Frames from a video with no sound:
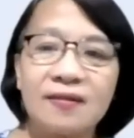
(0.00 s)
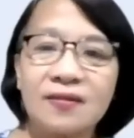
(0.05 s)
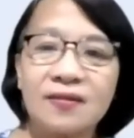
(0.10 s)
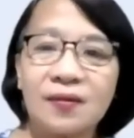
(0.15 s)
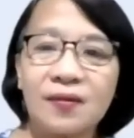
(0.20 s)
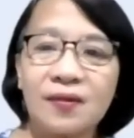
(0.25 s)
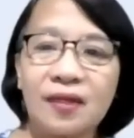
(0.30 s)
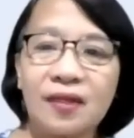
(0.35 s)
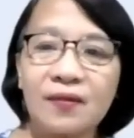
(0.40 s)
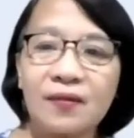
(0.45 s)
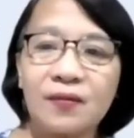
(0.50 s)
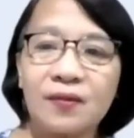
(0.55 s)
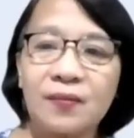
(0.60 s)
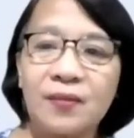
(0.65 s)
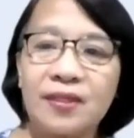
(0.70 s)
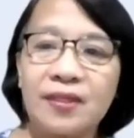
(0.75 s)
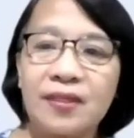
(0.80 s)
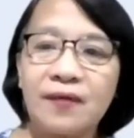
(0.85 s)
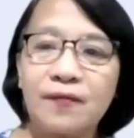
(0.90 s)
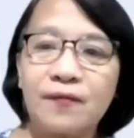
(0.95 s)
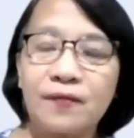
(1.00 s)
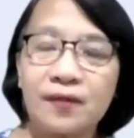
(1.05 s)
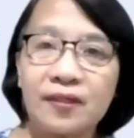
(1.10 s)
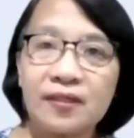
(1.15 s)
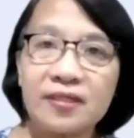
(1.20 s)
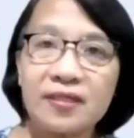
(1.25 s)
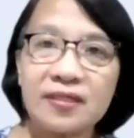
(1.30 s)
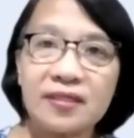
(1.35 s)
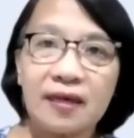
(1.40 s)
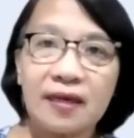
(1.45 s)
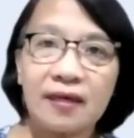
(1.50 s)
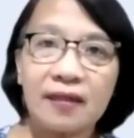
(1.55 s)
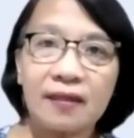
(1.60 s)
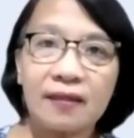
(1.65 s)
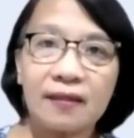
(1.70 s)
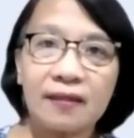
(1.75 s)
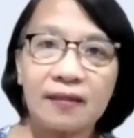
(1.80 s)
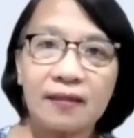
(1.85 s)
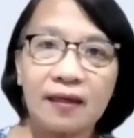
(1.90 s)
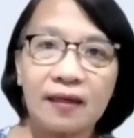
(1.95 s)
So that would be the first,
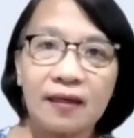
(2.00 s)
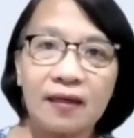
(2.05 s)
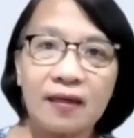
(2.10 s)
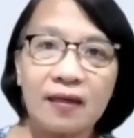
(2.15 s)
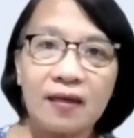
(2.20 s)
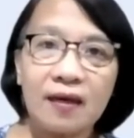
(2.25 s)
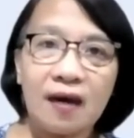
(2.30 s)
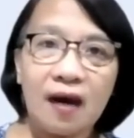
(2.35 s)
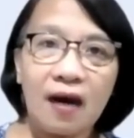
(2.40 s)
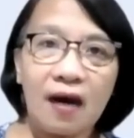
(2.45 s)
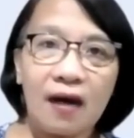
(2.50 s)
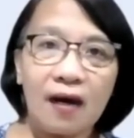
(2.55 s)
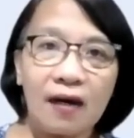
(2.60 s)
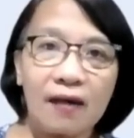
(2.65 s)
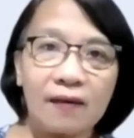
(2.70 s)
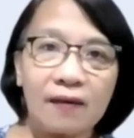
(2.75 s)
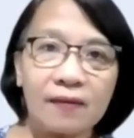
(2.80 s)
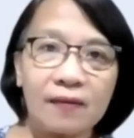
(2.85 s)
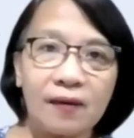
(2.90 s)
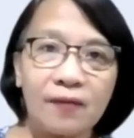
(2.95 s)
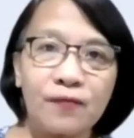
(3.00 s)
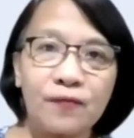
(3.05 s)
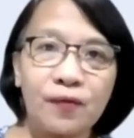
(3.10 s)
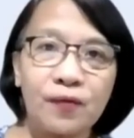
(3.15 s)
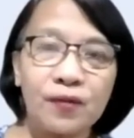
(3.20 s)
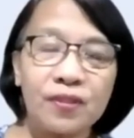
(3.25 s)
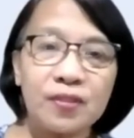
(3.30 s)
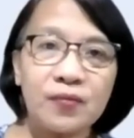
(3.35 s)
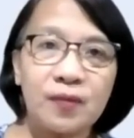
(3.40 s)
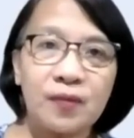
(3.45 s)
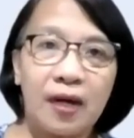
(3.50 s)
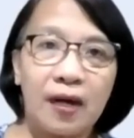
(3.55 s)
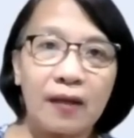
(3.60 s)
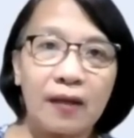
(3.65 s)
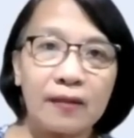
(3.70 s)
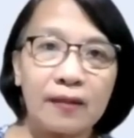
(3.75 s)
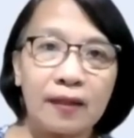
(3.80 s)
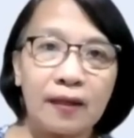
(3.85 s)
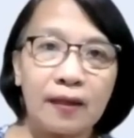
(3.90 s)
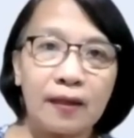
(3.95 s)
and of course,
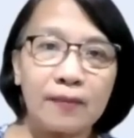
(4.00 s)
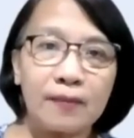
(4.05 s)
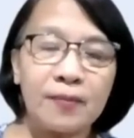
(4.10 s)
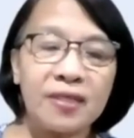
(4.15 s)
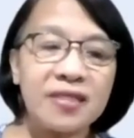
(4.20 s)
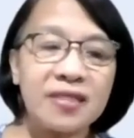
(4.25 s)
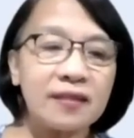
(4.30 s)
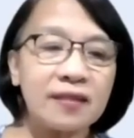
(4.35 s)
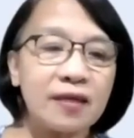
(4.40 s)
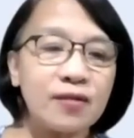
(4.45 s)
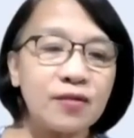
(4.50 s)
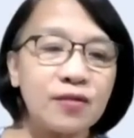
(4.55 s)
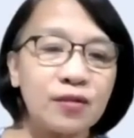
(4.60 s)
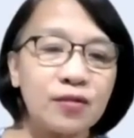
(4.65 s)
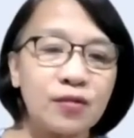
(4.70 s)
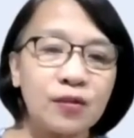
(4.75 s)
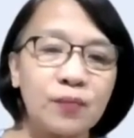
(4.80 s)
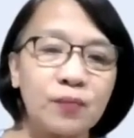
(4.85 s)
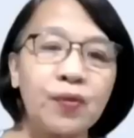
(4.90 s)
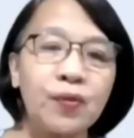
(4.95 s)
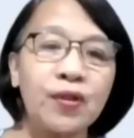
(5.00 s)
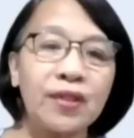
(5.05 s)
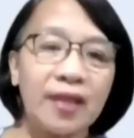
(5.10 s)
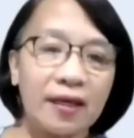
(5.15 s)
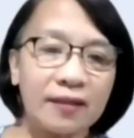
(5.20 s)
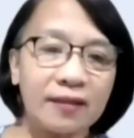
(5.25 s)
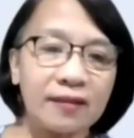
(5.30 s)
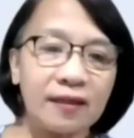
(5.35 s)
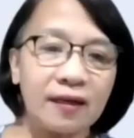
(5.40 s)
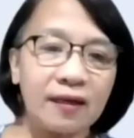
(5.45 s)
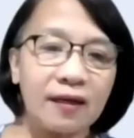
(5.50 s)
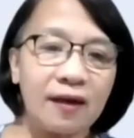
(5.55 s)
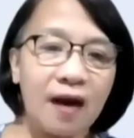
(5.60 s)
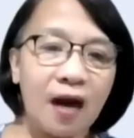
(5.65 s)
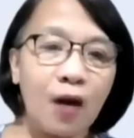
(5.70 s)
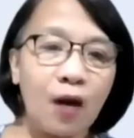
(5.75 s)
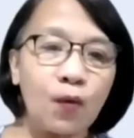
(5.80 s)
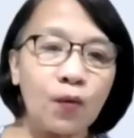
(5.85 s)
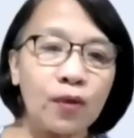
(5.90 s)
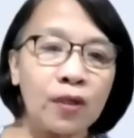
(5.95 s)
the administration should protect
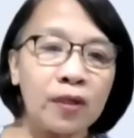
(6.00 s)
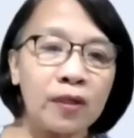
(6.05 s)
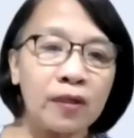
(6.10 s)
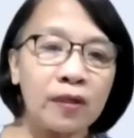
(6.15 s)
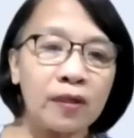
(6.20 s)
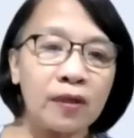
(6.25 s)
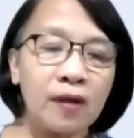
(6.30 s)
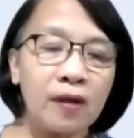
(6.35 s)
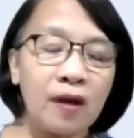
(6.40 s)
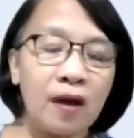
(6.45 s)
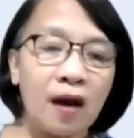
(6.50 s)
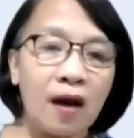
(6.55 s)
our